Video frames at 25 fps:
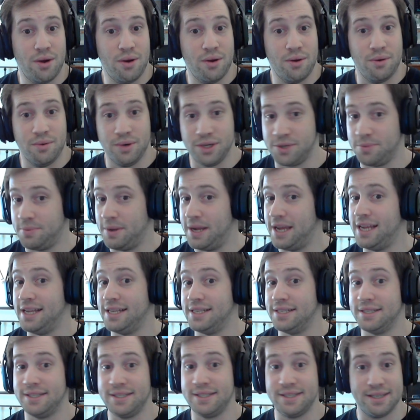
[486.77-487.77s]
Which
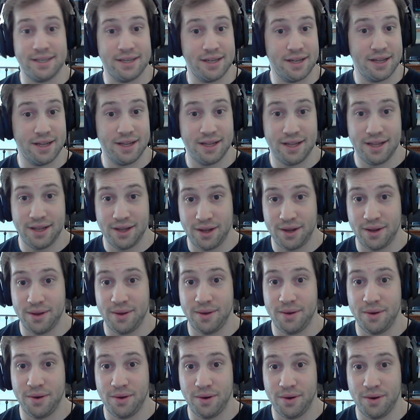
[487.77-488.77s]
means
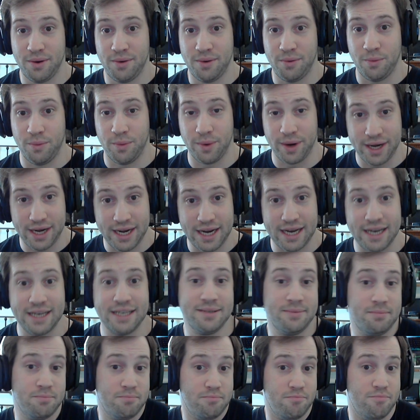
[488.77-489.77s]
we need,
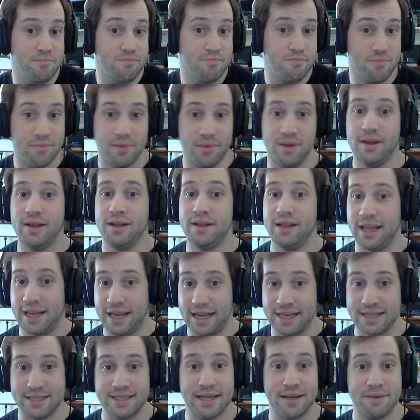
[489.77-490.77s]
like
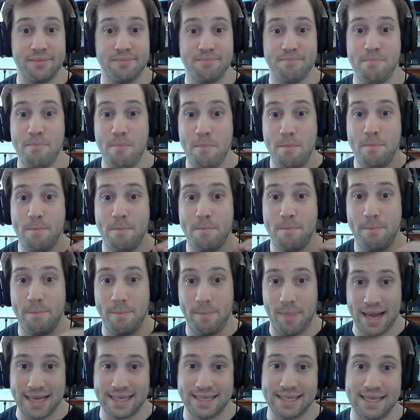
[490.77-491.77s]
I said,
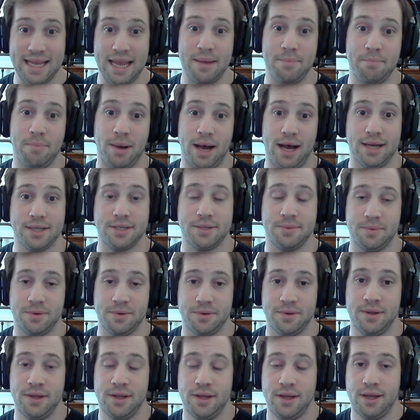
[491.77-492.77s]
best game
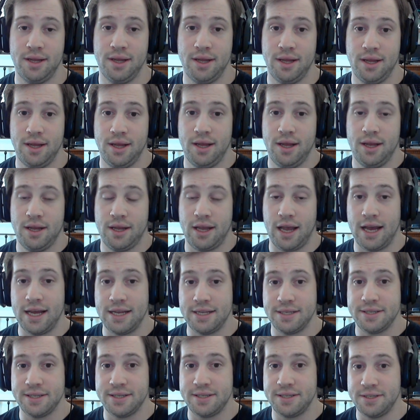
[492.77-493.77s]
possible.
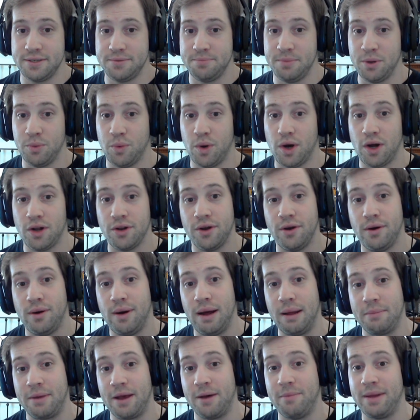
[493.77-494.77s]
Guys, this is me, Waldo.
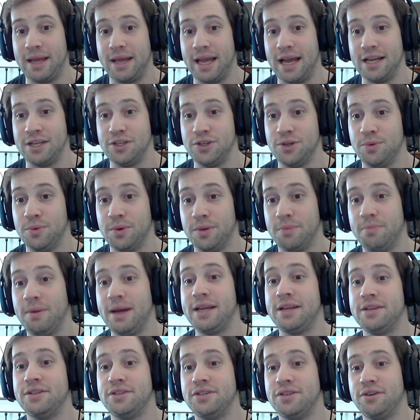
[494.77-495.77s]
I'm coming at you with my
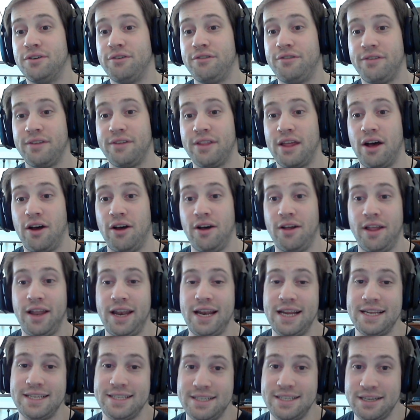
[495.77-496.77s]
concerns for the
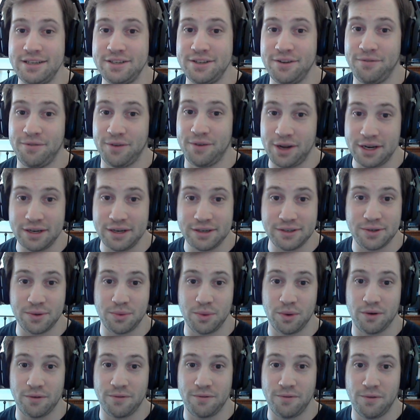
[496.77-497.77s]
holiday season for Gears of
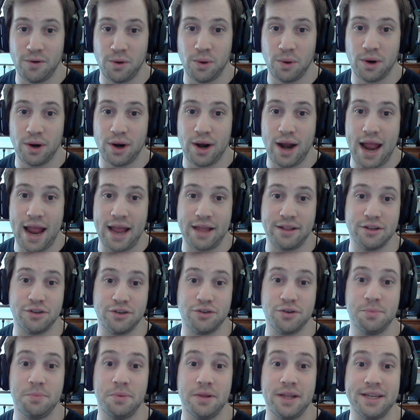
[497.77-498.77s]
War 4 and the
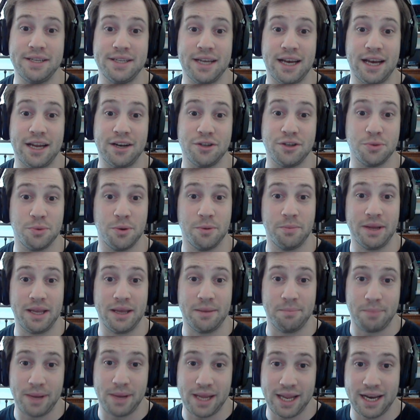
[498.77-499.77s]
AAA titles we'll be
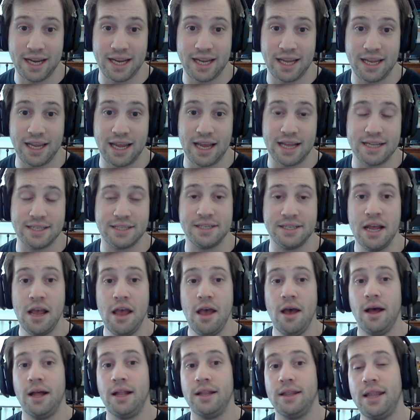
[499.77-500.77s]
competing against.
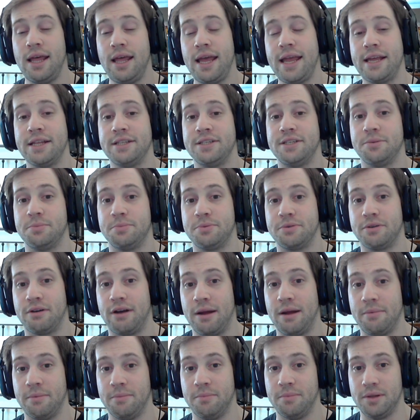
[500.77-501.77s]
Like and
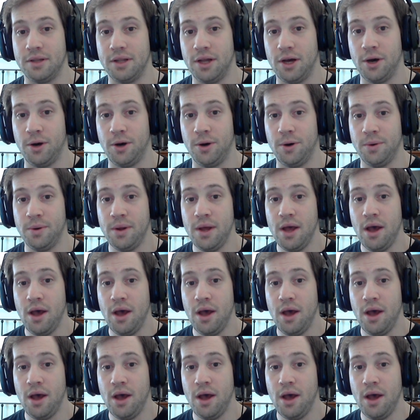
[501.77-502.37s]
subscribe below.